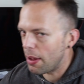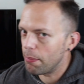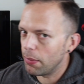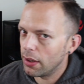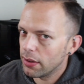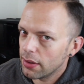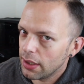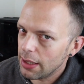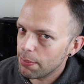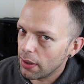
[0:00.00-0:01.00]
remember the
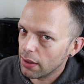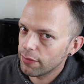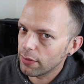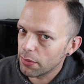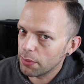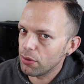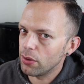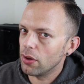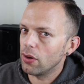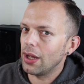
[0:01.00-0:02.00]
NEIPA from the
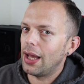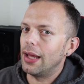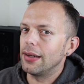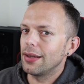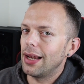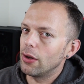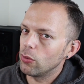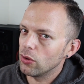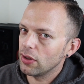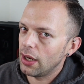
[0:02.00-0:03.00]
BrewDog and
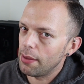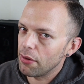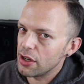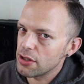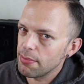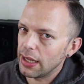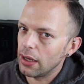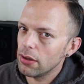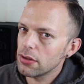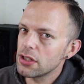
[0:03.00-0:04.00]
Cloudwater collaboration being
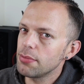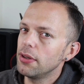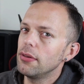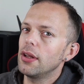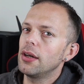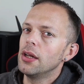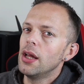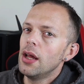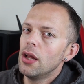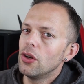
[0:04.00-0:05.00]
a lot smoother,
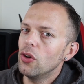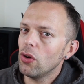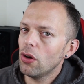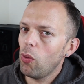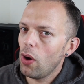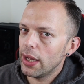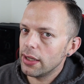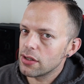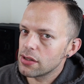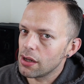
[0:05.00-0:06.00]
not quite
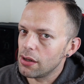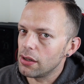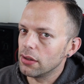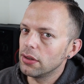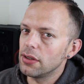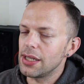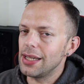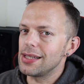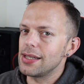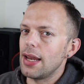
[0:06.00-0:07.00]
as tart as it
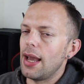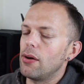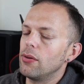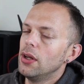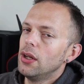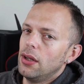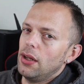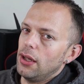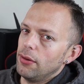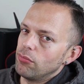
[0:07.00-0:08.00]
is now.
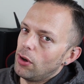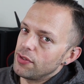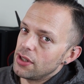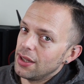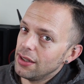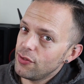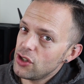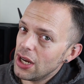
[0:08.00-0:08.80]
Um, obviously, things have